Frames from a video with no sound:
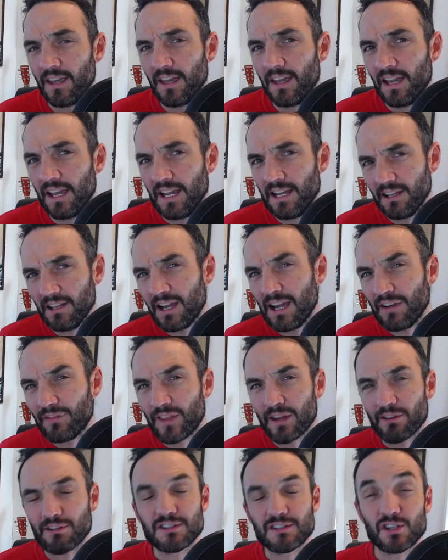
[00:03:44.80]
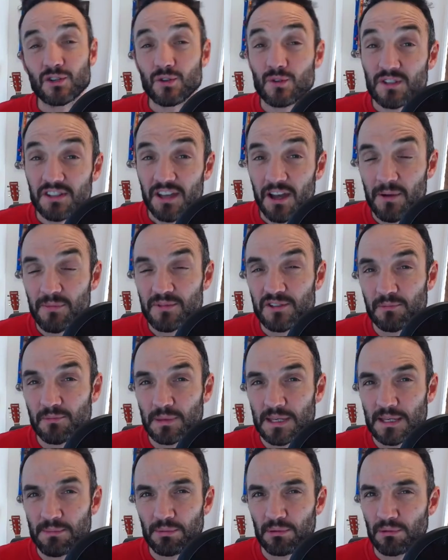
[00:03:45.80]
In life, there are two types of
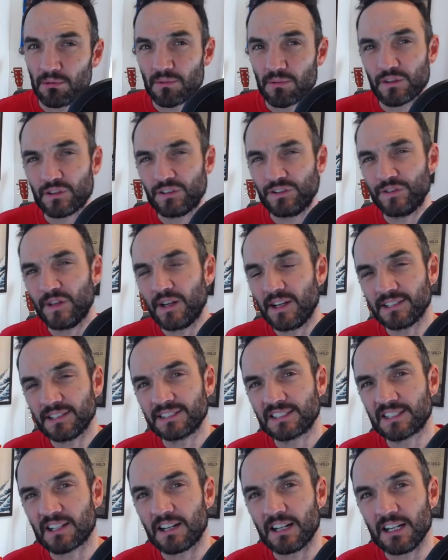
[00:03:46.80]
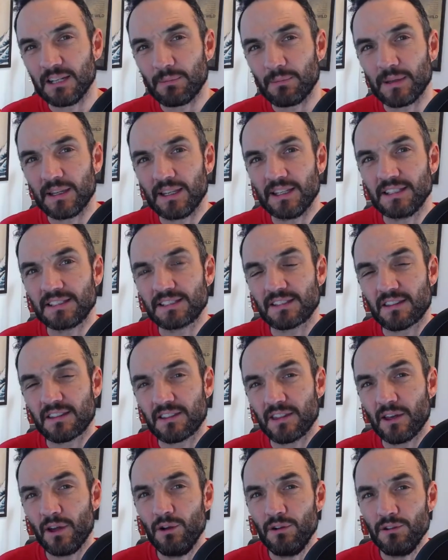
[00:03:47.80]
people. The first type is
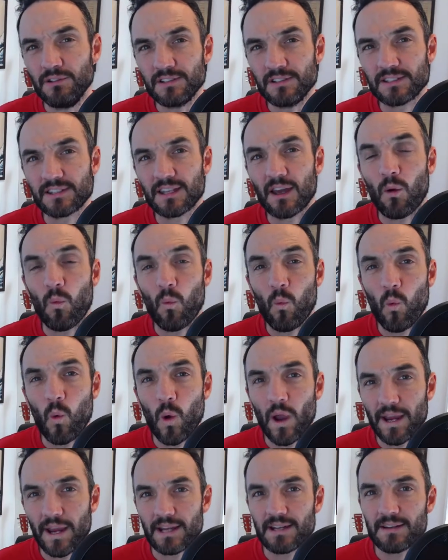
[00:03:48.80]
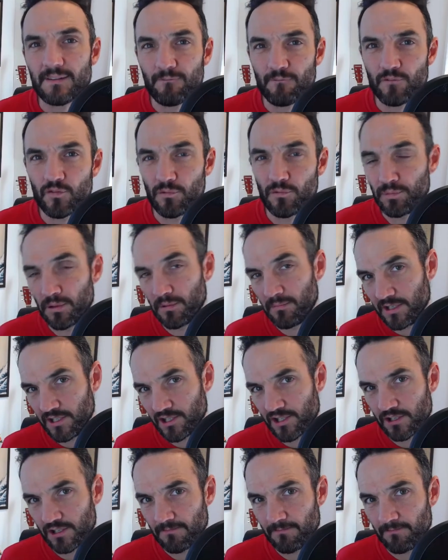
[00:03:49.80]
those that wait for
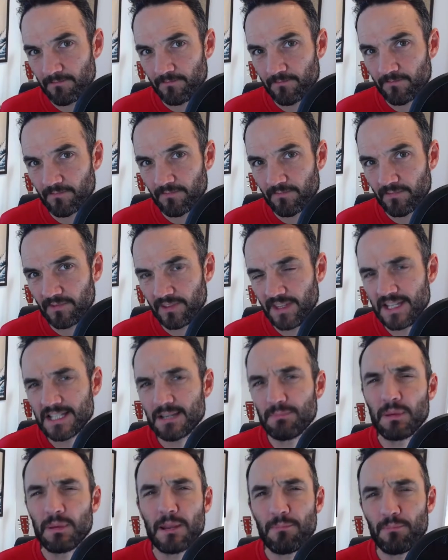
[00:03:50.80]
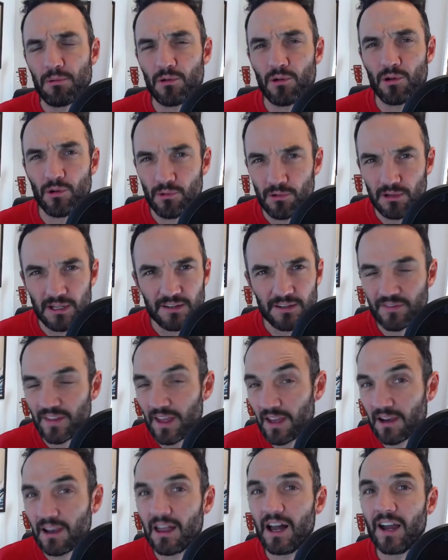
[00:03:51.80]
permission. These are people who live
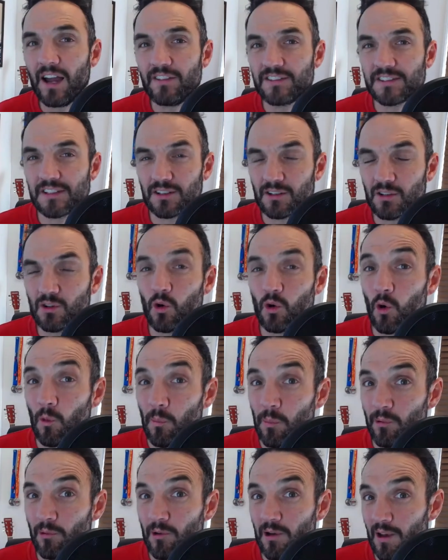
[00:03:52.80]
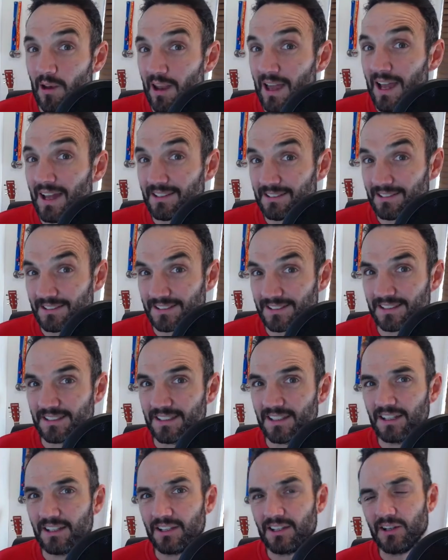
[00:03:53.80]
their lives in corporate ladders.
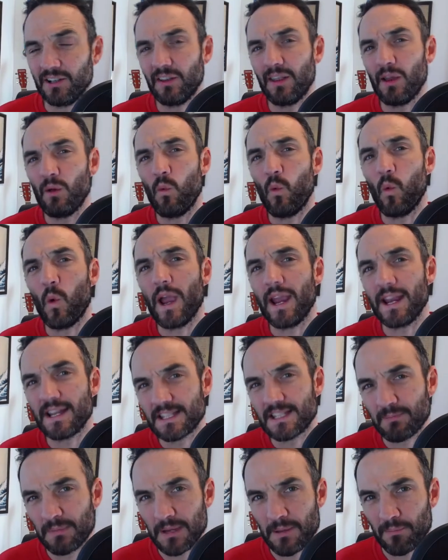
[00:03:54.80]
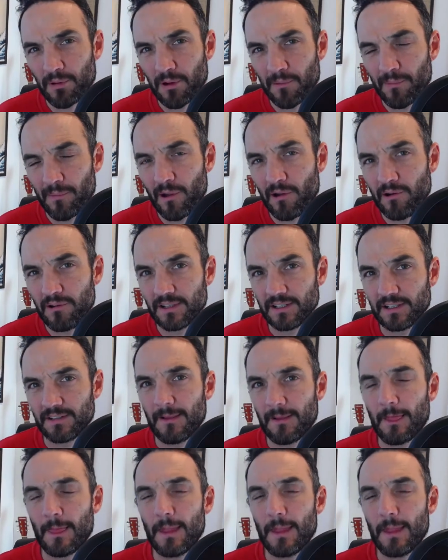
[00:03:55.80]
You know, they wait to be promoted.